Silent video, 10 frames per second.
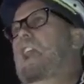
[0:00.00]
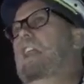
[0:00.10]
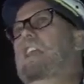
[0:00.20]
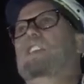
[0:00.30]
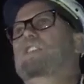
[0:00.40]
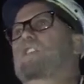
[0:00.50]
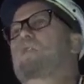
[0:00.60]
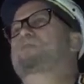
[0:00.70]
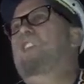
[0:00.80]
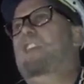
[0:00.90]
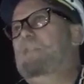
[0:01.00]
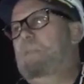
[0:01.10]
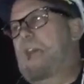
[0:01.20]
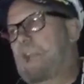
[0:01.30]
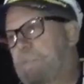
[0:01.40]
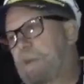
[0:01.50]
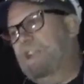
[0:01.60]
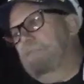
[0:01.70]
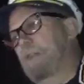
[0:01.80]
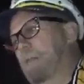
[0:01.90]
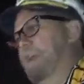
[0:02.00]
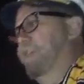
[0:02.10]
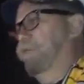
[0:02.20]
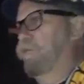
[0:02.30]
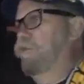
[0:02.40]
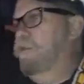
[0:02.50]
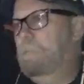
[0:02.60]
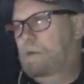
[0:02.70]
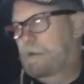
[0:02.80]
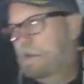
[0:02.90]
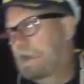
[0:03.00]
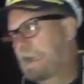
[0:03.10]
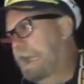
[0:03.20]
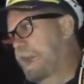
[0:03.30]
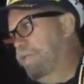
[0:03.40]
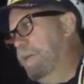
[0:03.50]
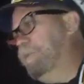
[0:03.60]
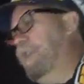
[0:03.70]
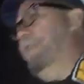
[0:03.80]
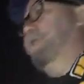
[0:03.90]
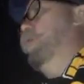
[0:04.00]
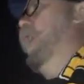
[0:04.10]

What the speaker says: And I got so fucking mad, I picked him up and I threw him and I ripped off the